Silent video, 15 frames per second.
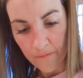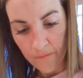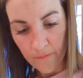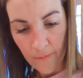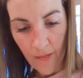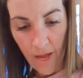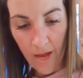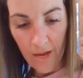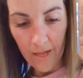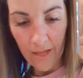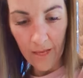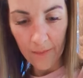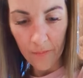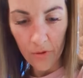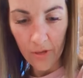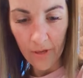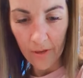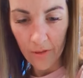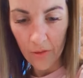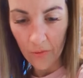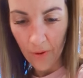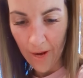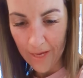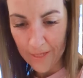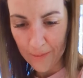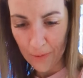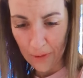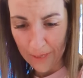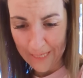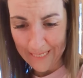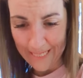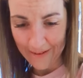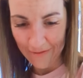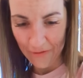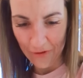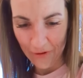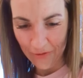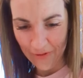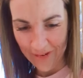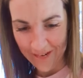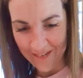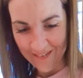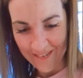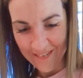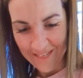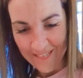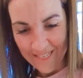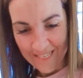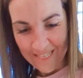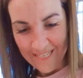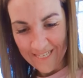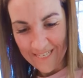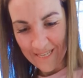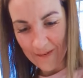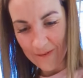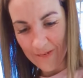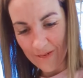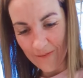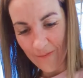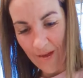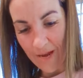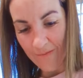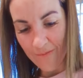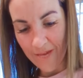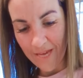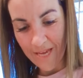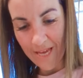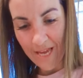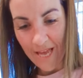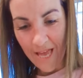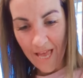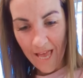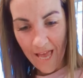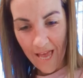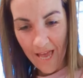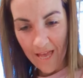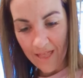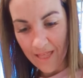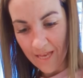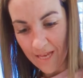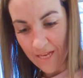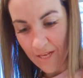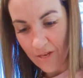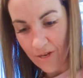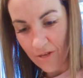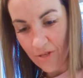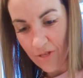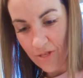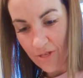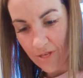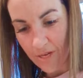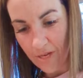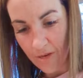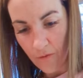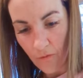I like putting the raspberries everywhere, so don't mind me. And then you're just gonna,